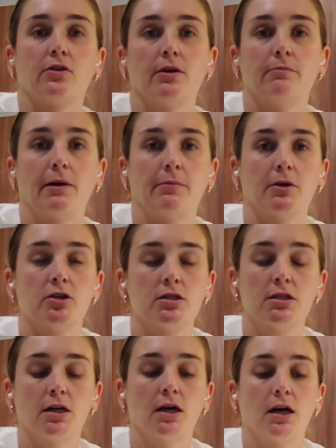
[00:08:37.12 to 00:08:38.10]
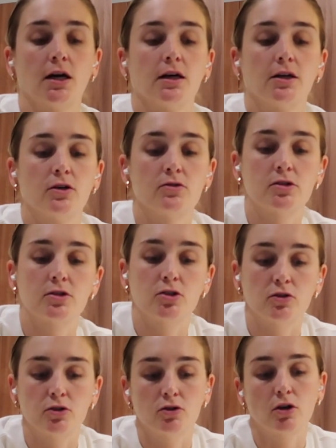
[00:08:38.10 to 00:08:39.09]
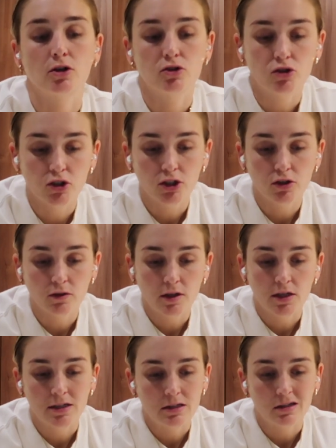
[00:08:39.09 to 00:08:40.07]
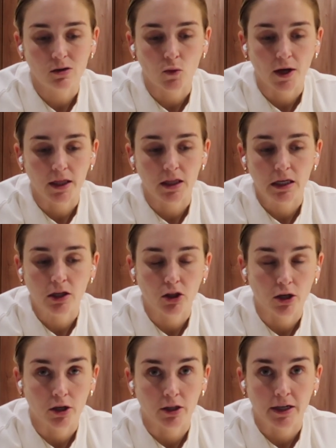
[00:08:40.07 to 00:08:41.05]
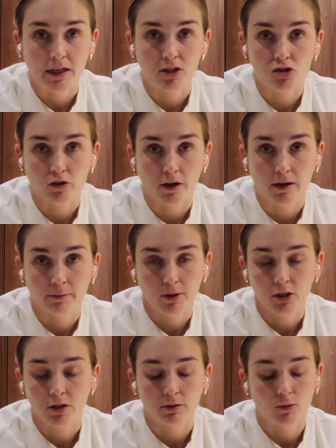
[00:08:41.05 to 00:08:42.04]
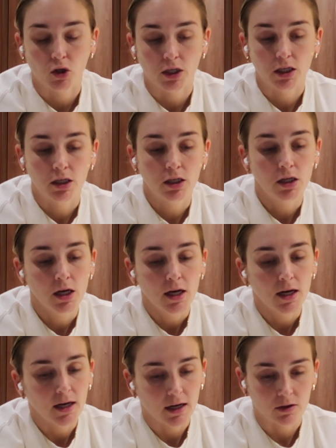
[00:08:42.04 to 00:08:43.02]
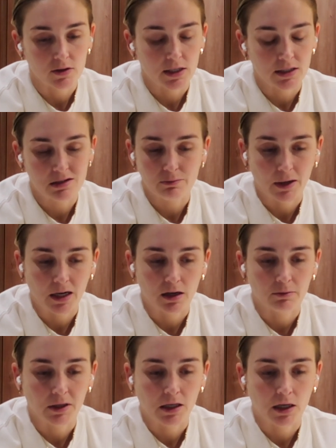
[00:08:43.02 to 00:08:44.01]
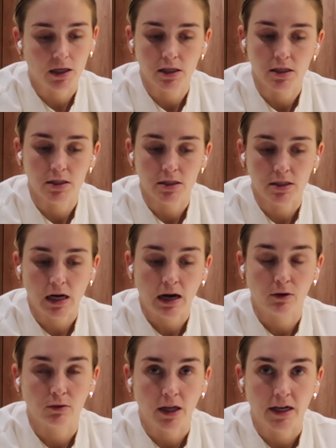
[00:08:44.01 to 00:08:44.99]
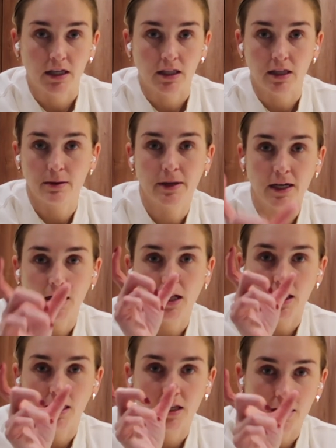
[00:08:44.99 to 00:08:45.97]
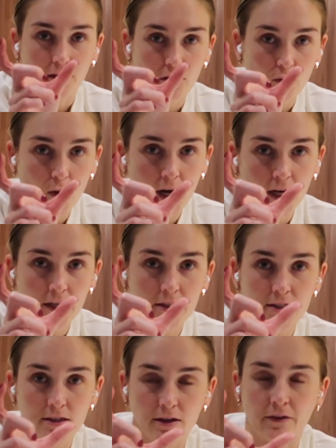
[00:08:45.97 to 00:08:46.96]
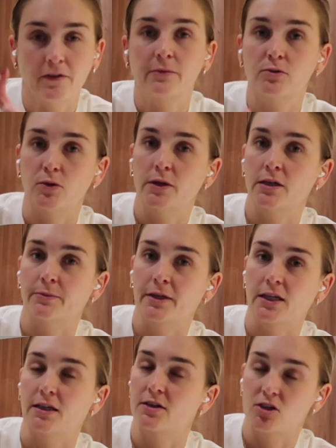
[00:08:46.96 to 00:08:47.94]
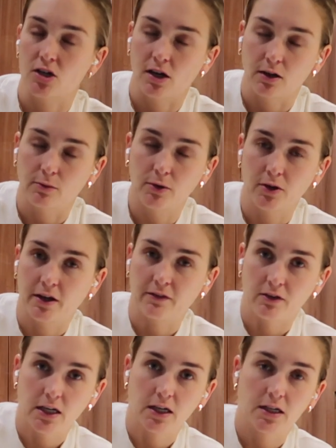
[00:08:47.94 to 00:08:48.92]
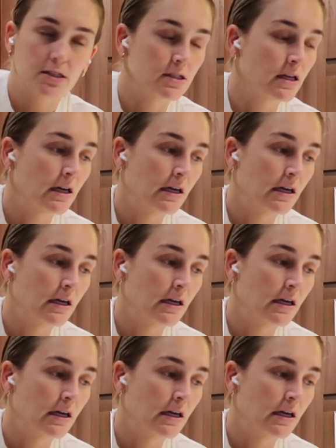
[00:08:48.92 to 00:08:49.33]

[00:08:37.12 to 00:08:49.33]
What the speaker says: green peppers. I usually do these with either like a scramble in the morning, and I was like debating because I like them like lengthwise if I'm doing them like in taco bowl like fajitas,